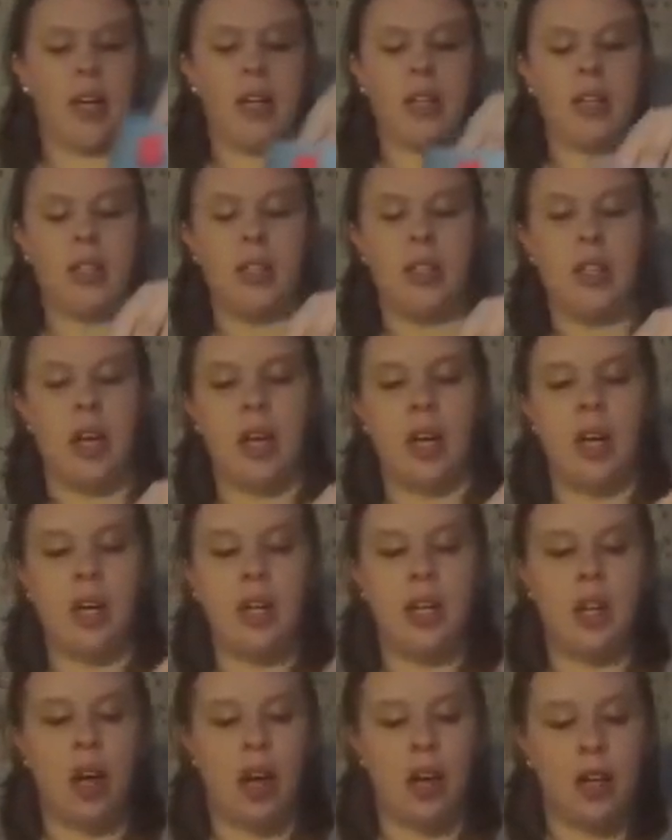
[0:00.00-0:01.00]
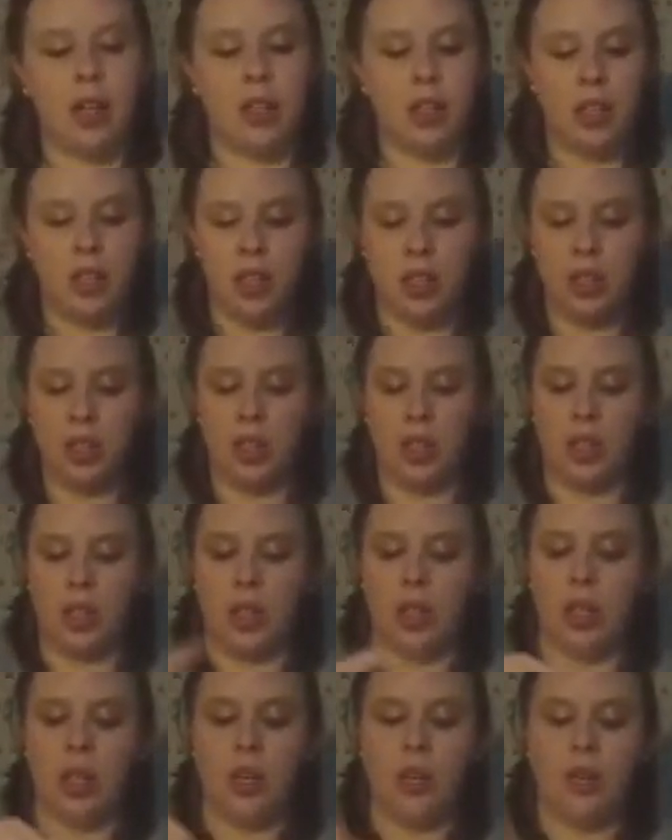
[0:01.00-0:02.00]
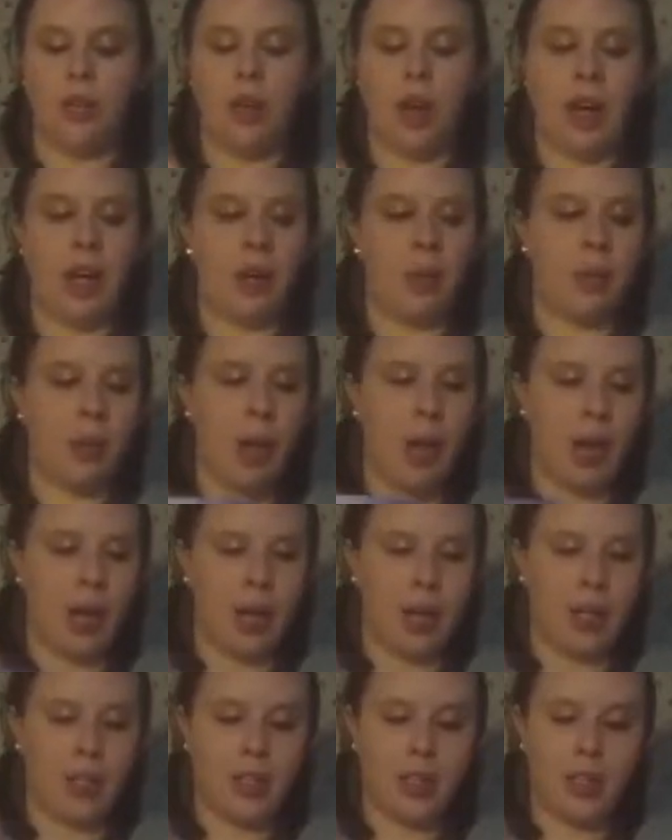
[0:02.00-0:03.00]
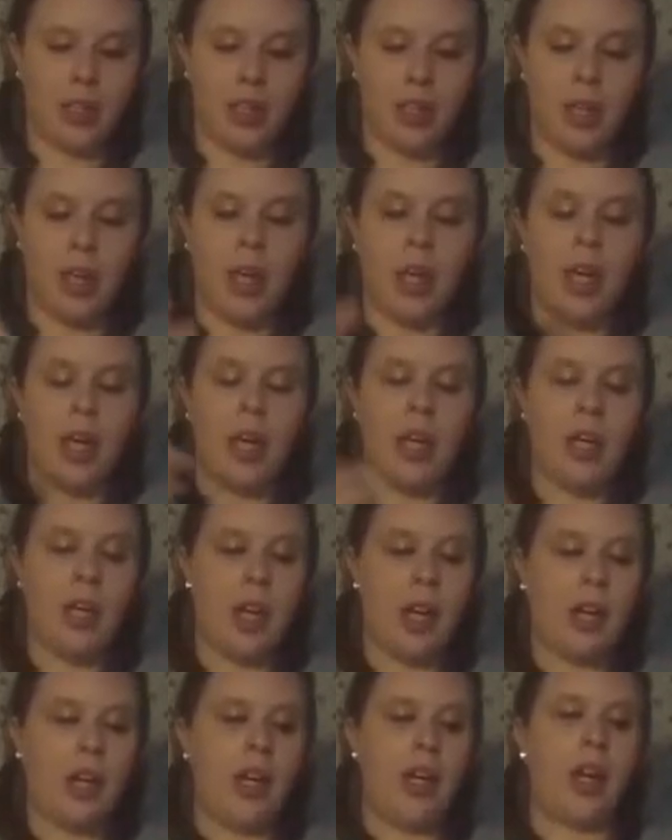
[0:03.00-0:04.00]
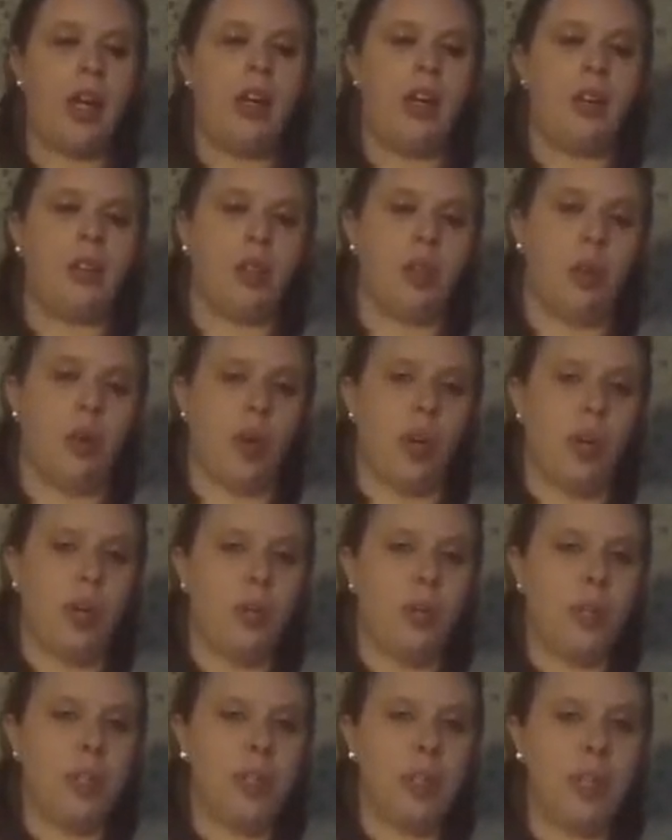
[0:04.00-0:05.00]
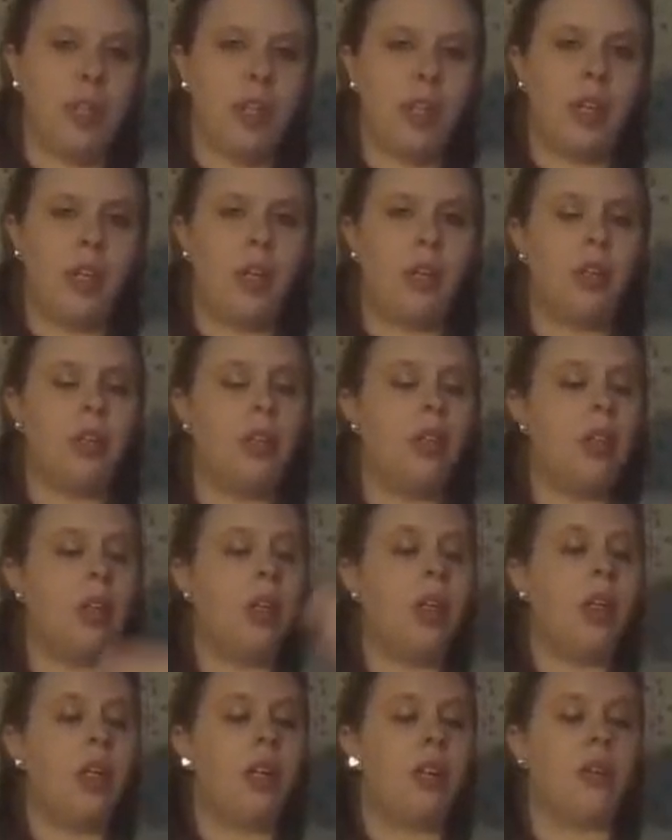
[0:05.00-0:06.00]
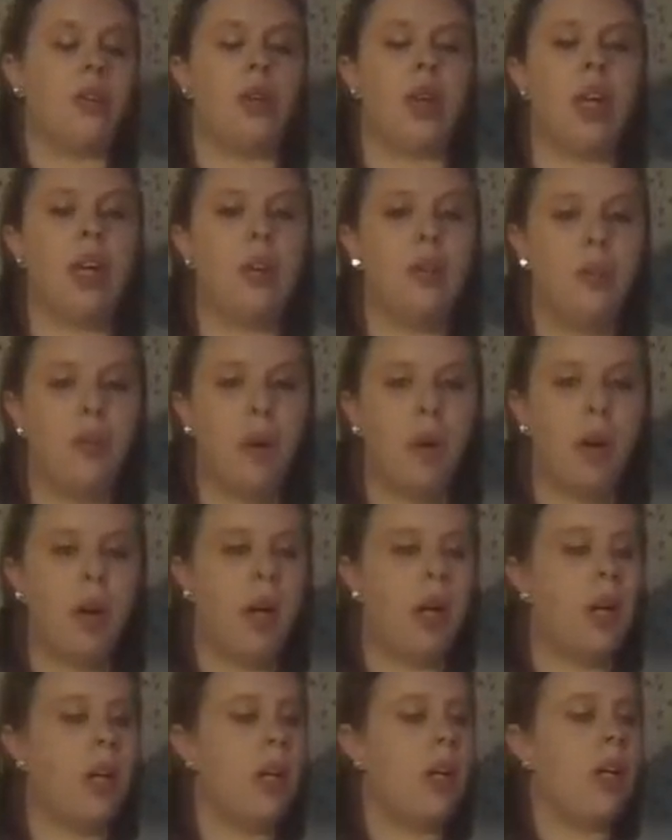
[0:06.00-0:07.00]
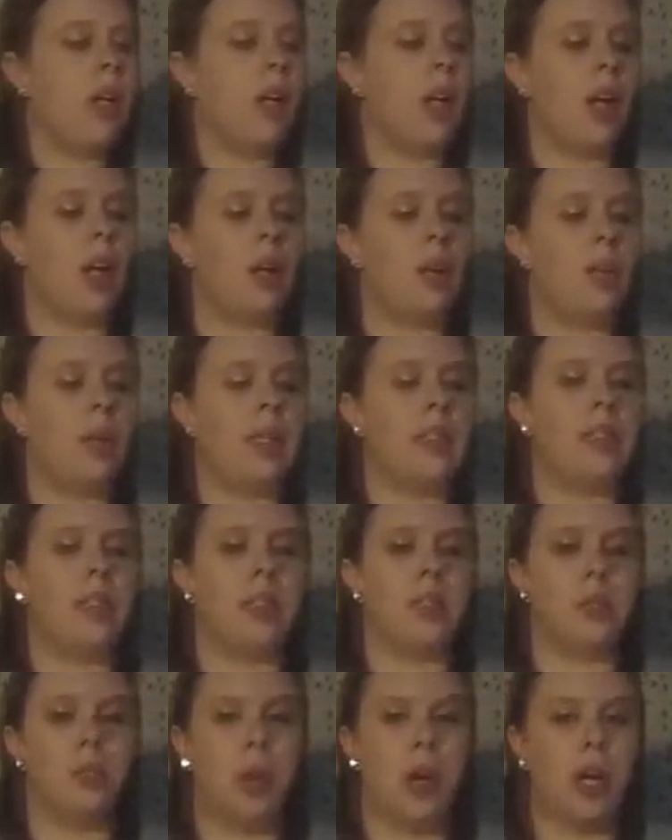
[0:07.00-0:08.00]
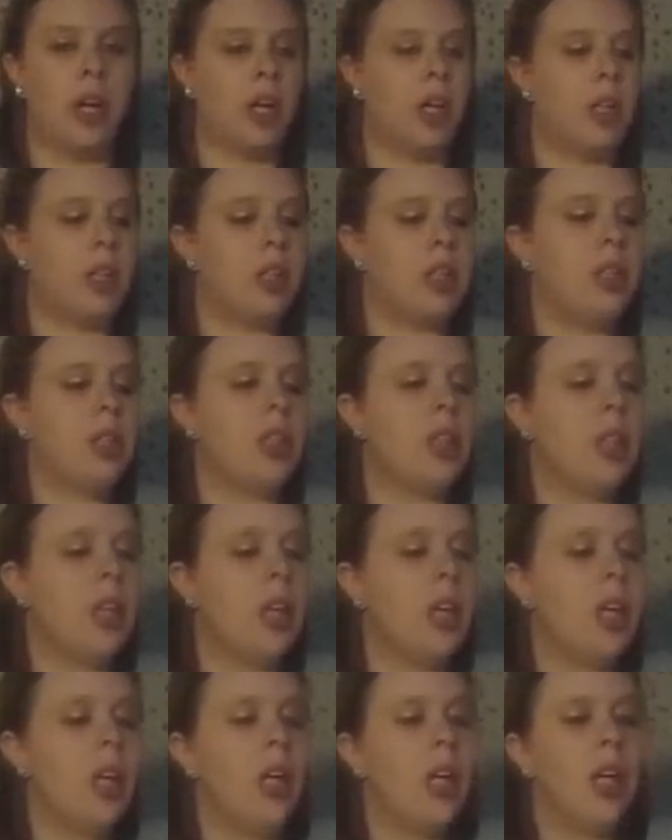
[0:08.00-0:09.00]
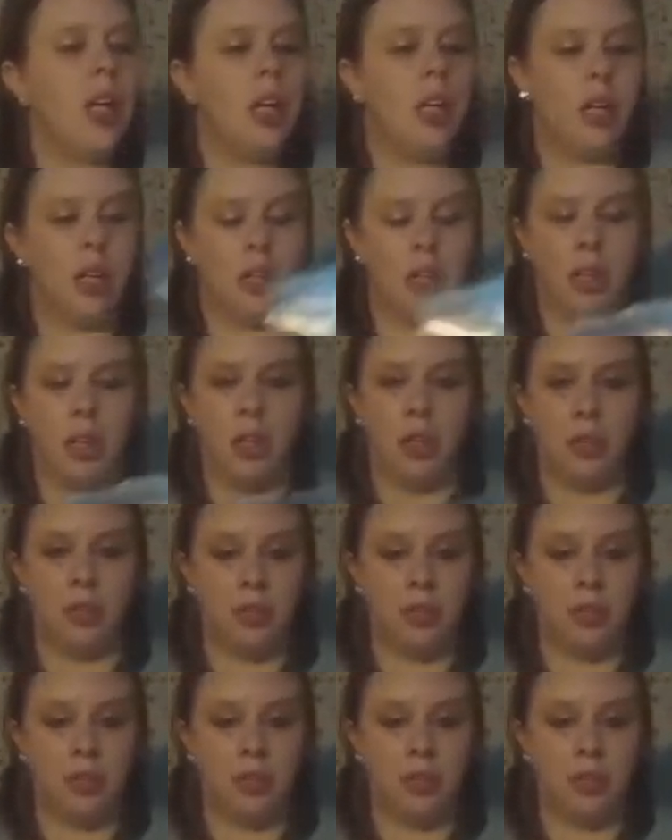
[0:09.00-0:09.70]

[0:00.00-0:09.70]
son and daughter's final product. And yet again, assorted material, 3 to 4 color pencils, markers. And